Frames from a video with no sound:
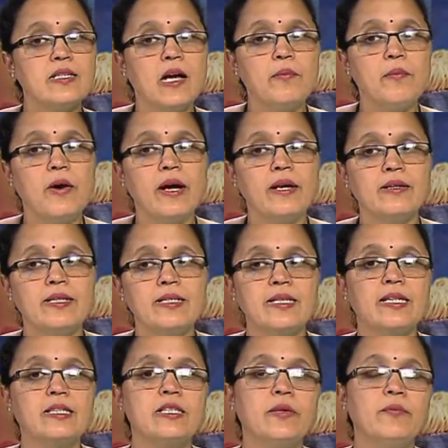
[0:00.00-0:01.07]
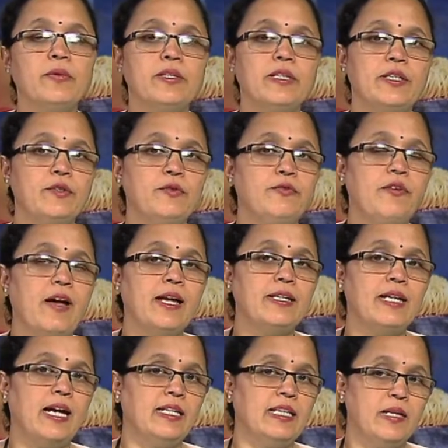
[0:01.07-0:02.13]
carbohydrates gets converted to
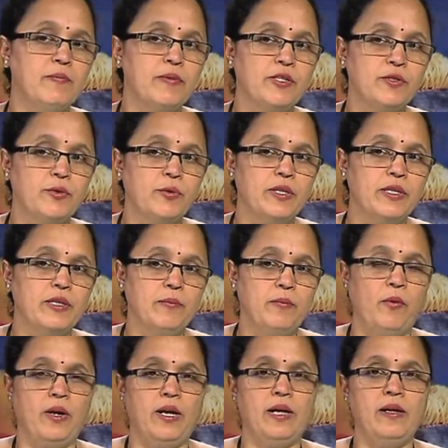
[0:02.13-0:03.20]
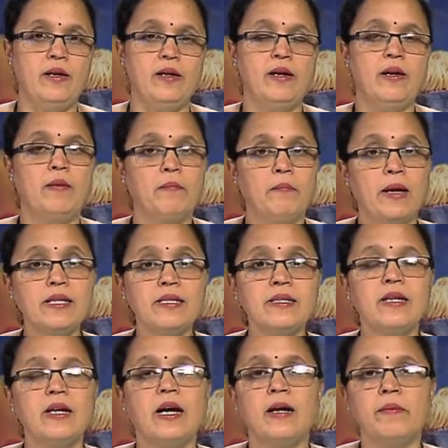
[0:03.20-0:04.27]
fat and can be stored in the body. But
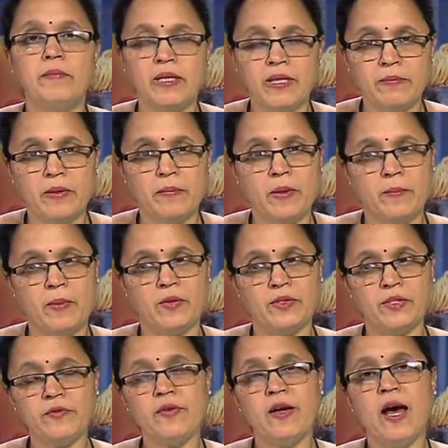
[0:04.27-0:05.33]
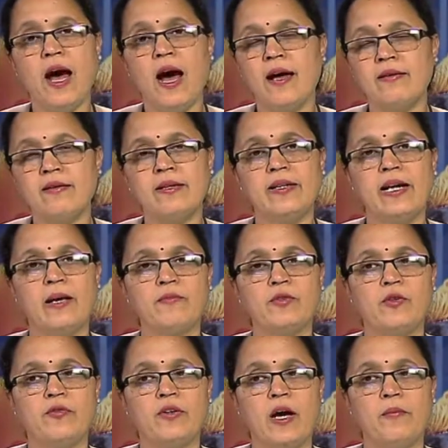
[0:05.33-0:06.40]
a minimum amount of 100 grams
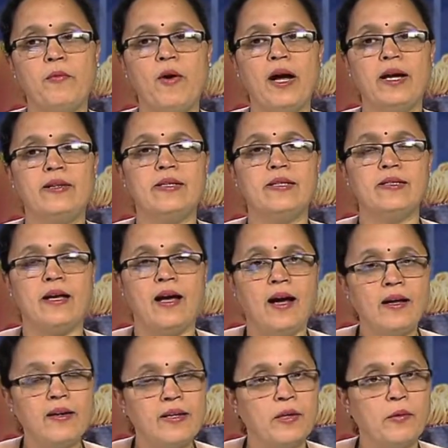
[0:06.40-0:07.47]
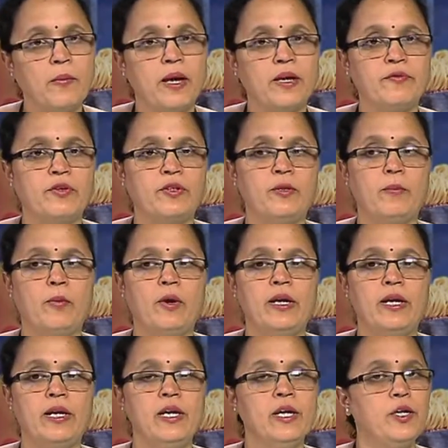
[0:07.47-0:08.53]
of carbohydrates are required for the
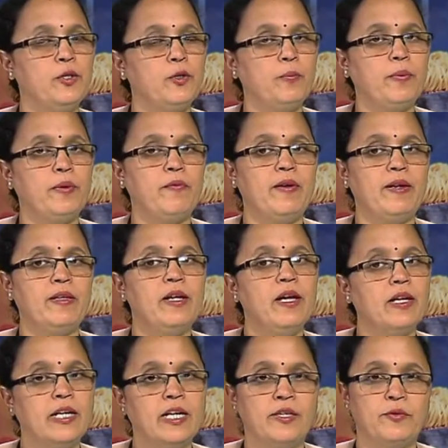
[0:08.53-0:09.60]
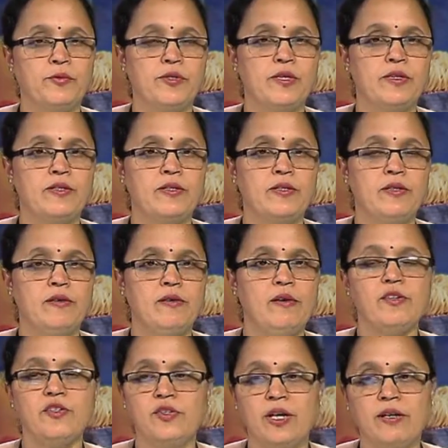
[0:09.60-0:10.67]
body to prevent ketosis.
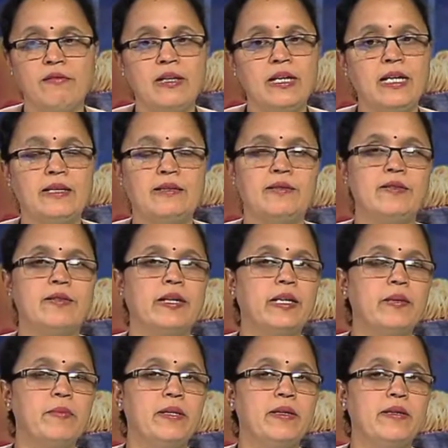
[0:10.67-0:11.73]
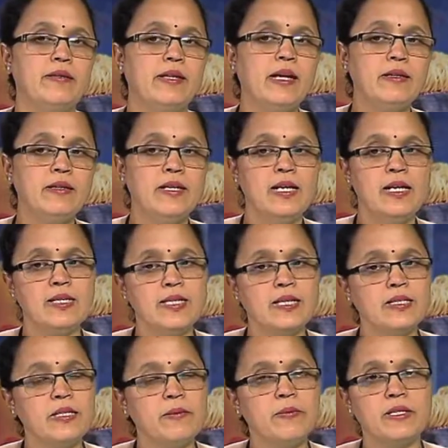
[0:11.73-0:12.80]
Generally, it is recommended that
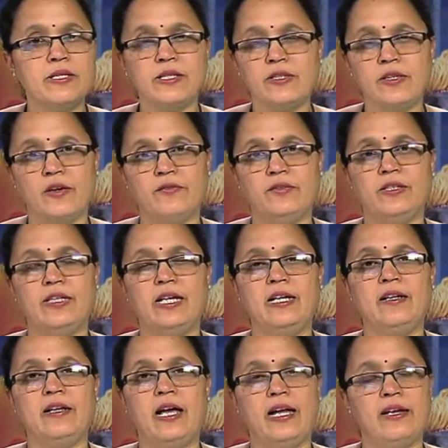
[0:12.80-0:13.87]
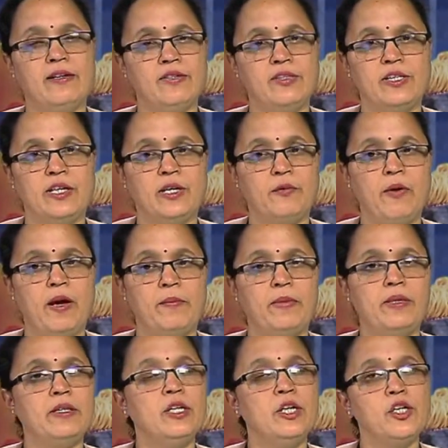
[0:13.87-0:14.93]
60% of the daily energy
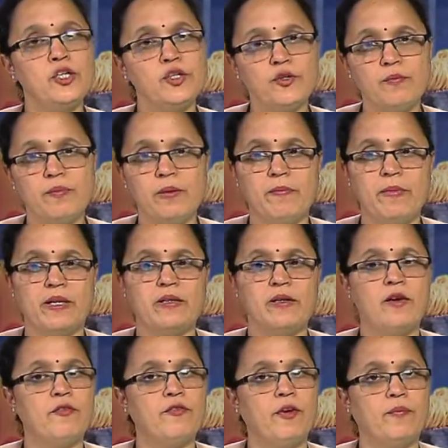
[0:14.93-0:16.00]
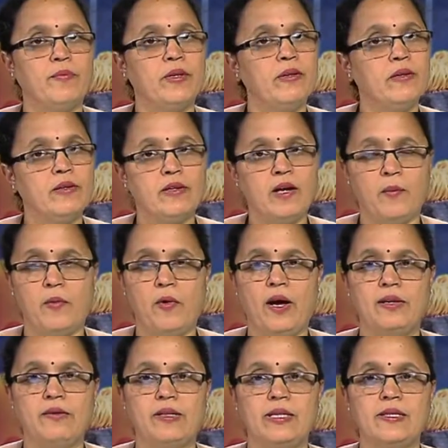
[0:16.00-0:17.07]
requirement should be met from the
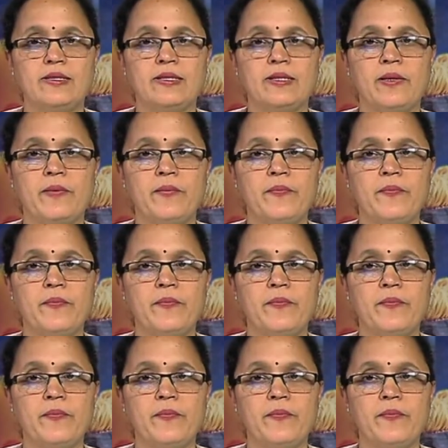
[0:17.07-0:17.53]
carbohydrates.